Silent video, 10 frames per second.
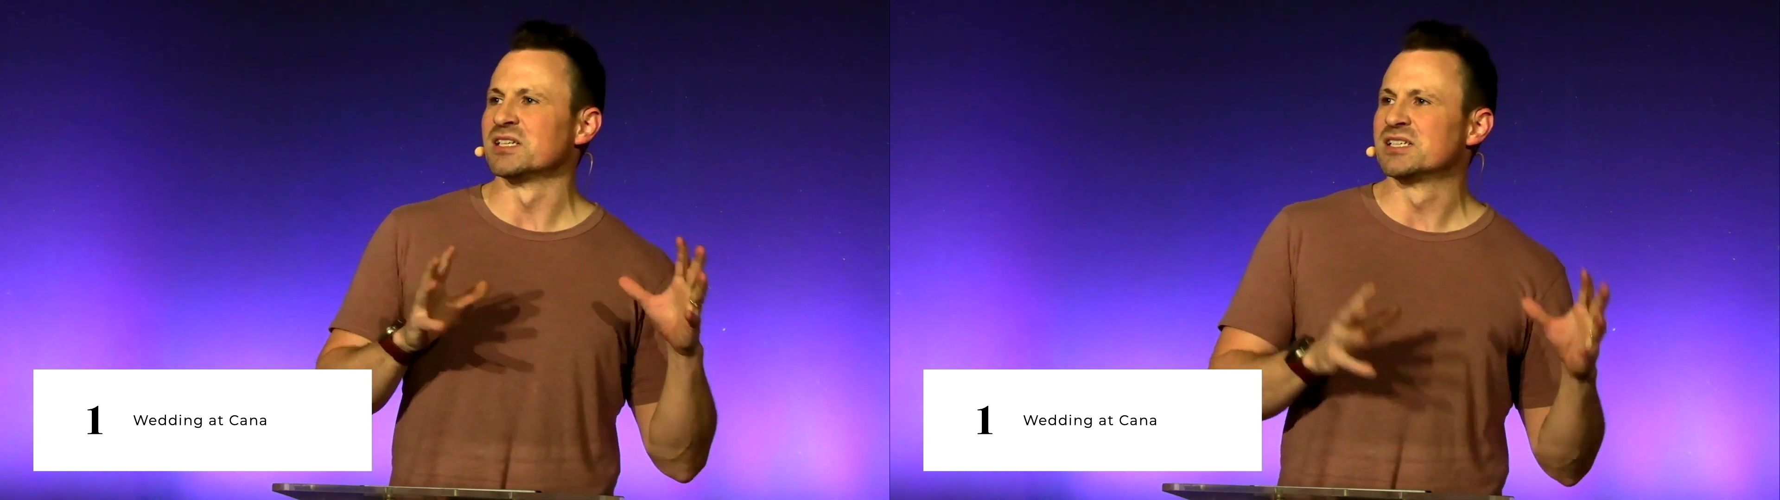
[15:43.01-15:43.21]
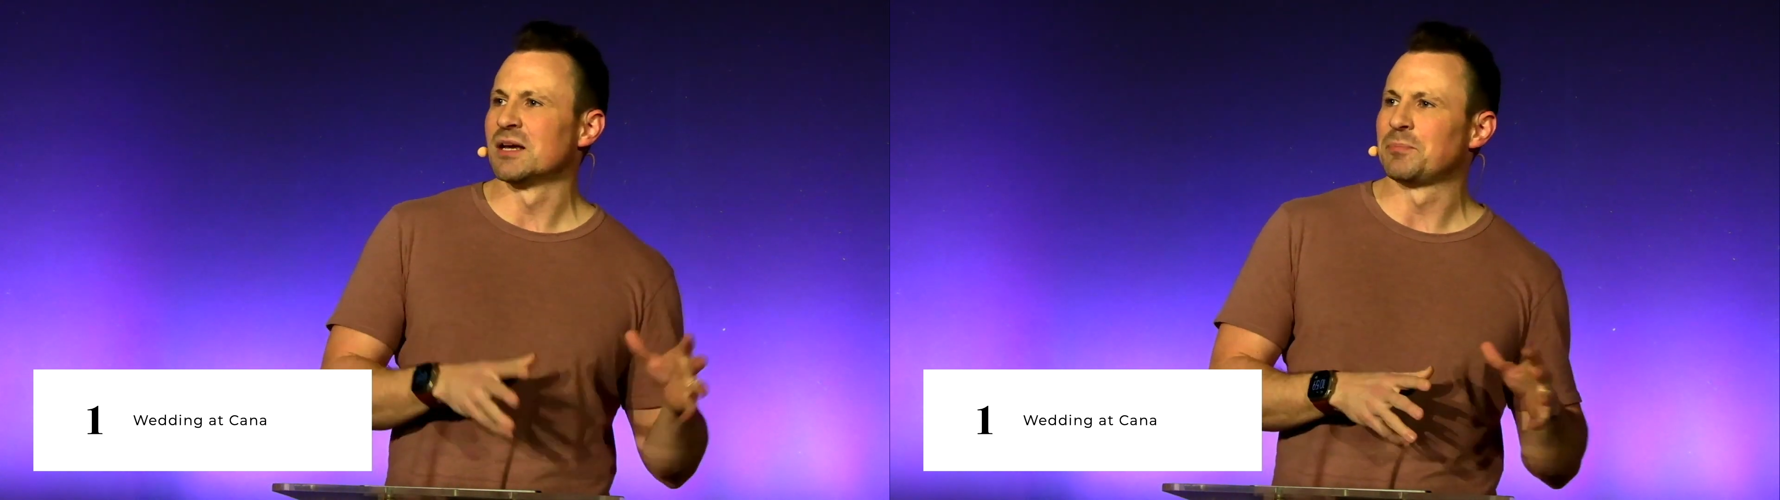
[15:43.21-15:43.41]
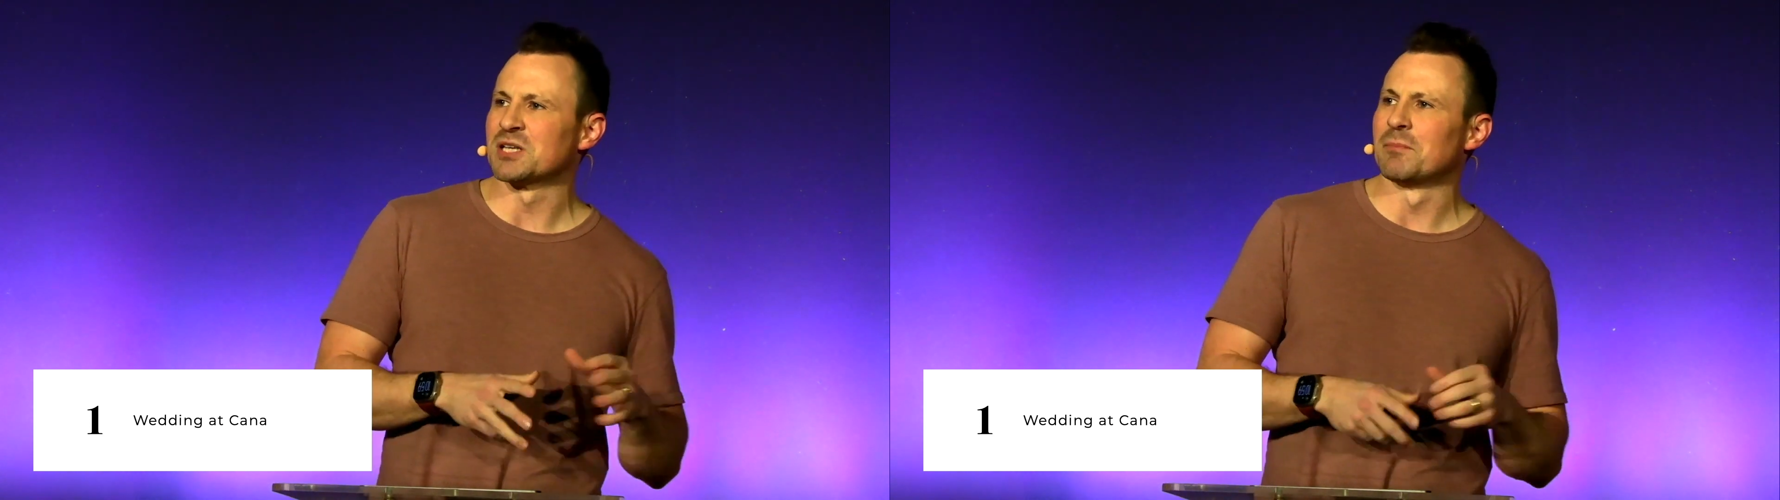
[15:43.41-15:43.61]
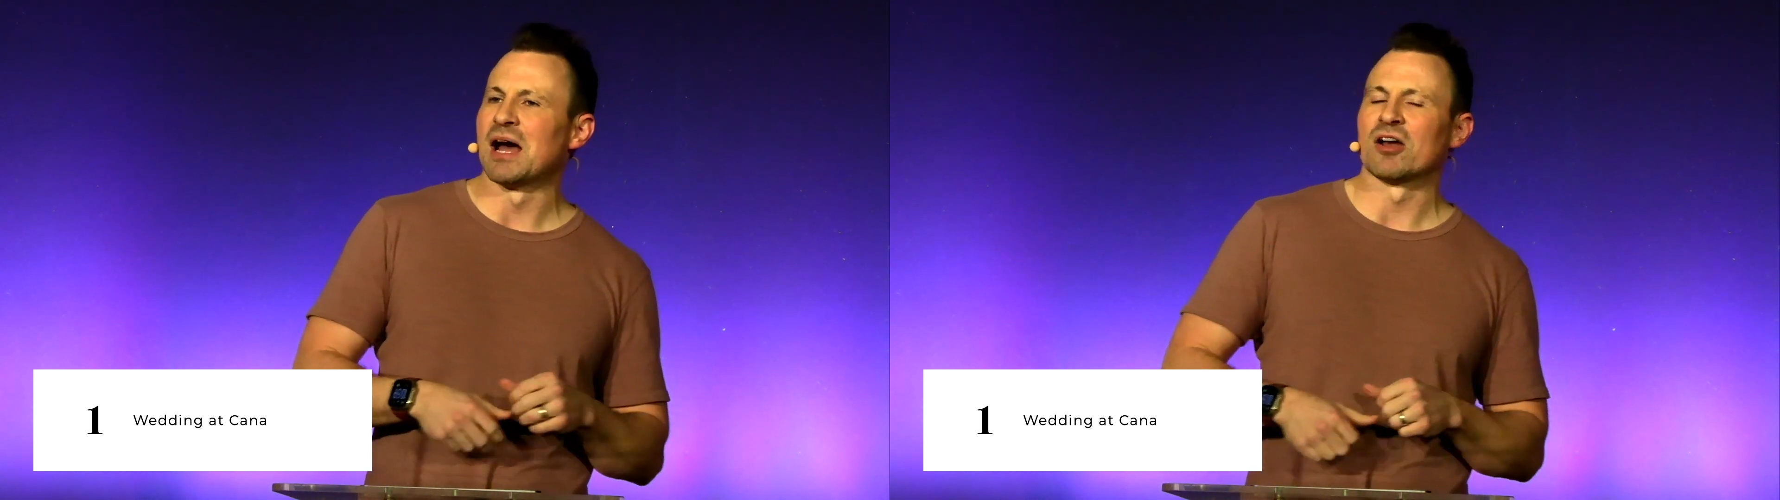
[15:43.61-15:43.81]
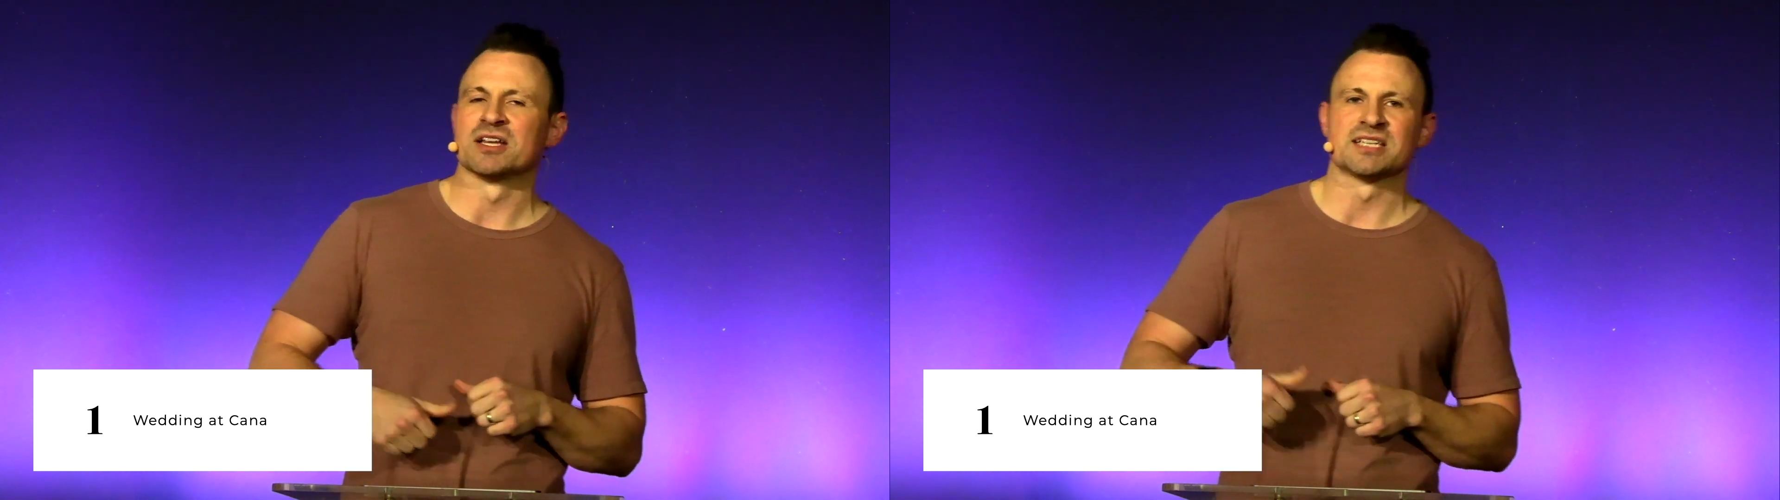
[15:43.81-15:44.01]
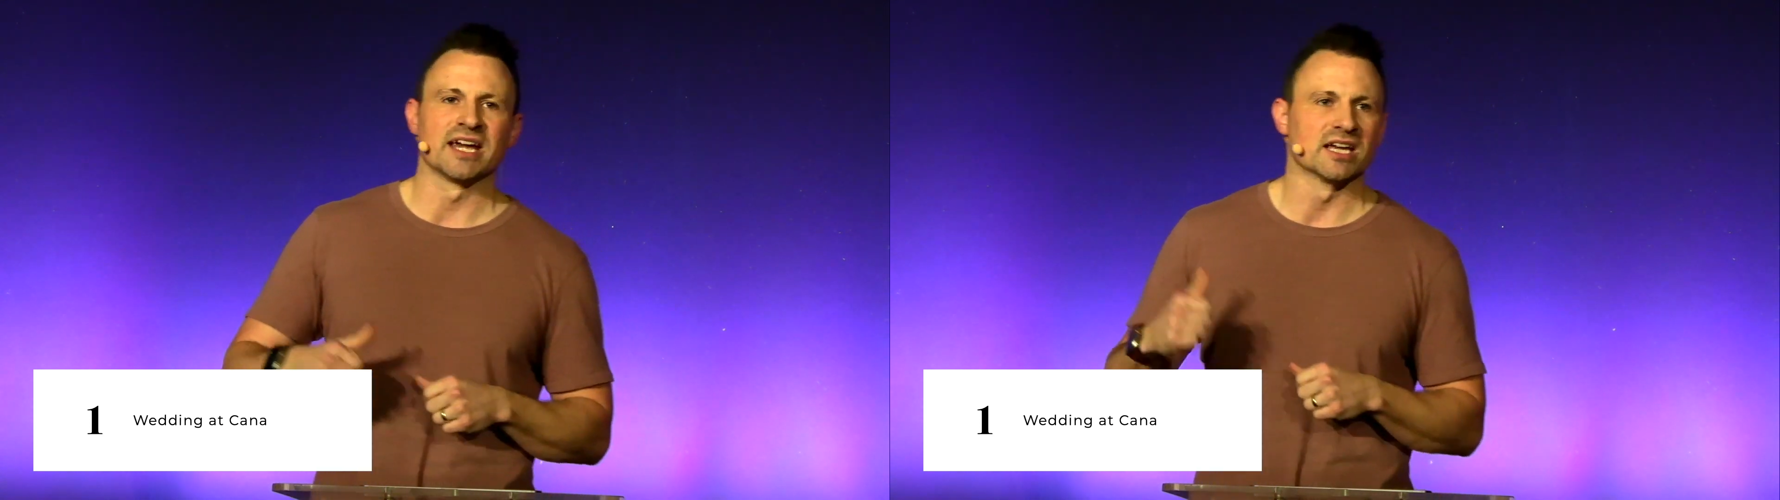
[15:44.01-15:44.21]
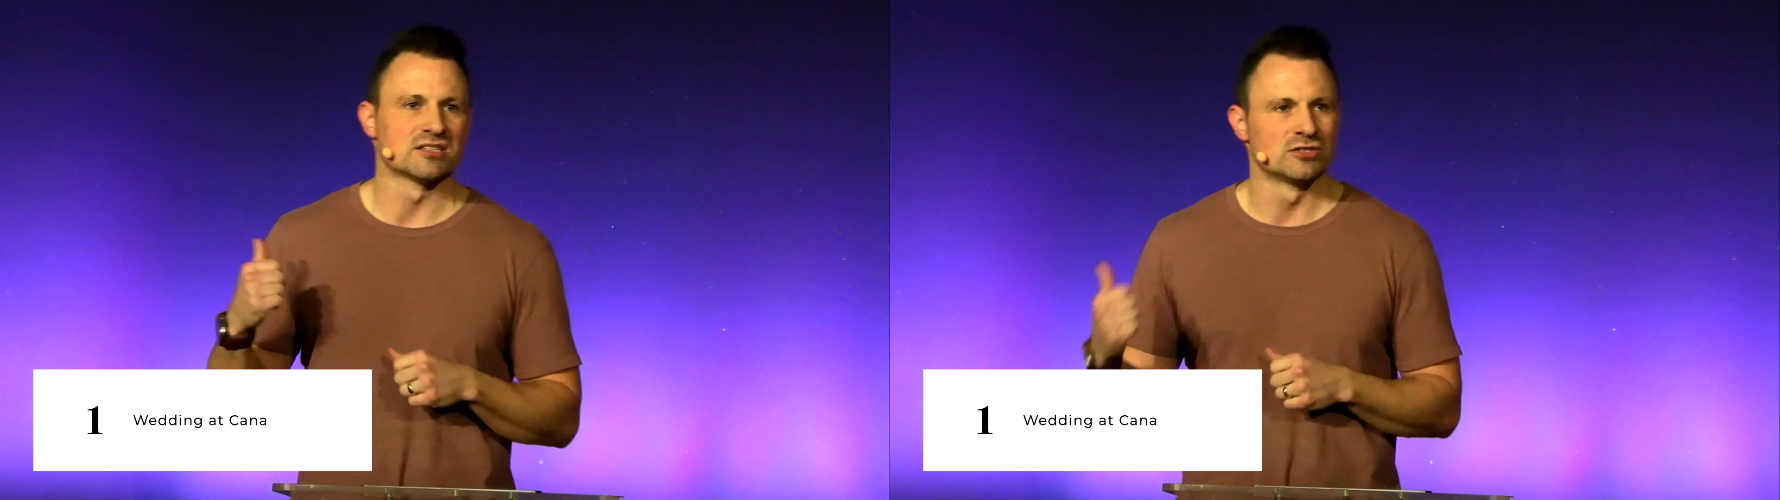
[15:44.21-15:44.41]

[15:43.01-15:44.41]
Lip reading: dip some out and take it